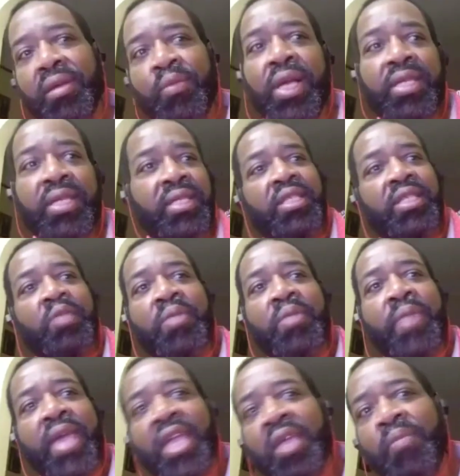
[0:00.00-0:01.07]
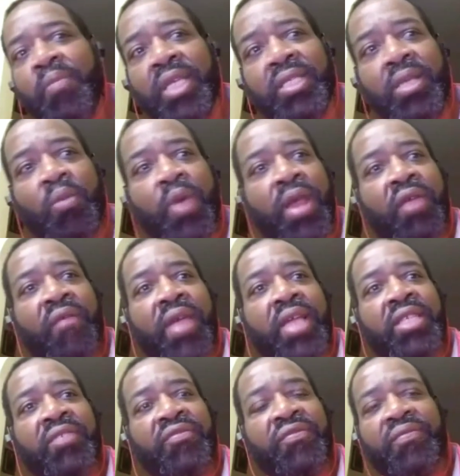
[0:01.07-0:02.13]
plus this would be making me somewhere in the
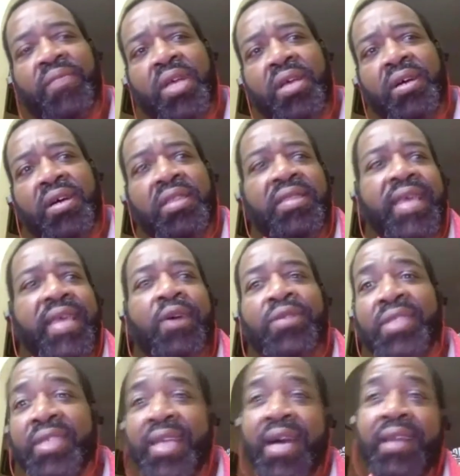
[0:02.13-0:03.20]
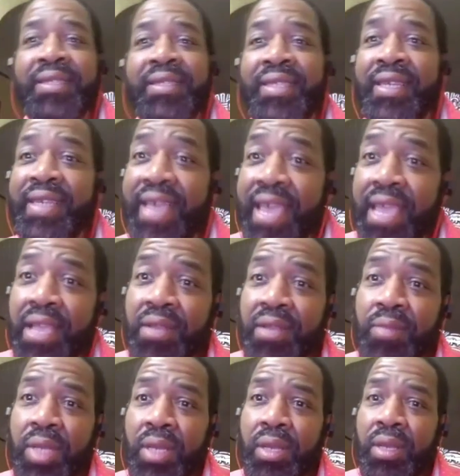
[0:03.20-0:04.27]
range of $1,000 a day.
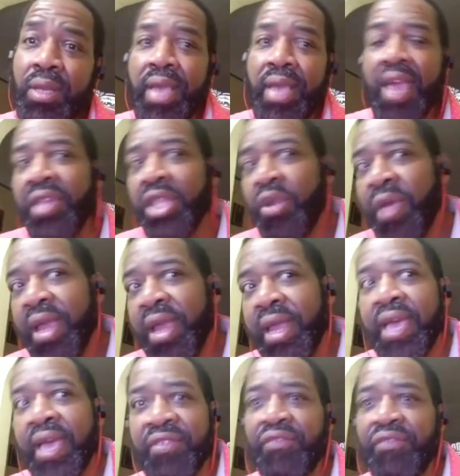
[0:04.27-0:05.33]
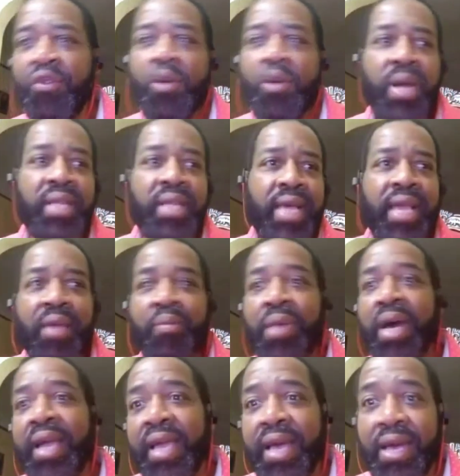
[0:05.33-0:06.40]
Every 3.5 to 4 months, I can
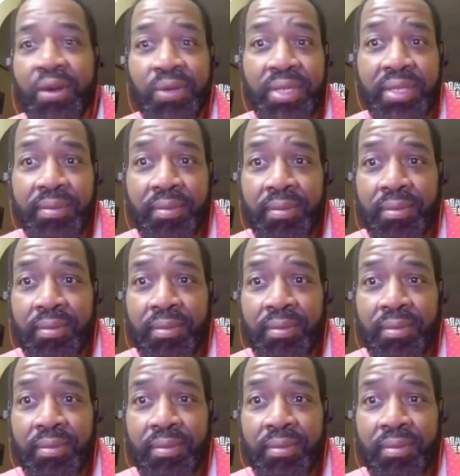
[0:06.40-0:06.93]
buy a house.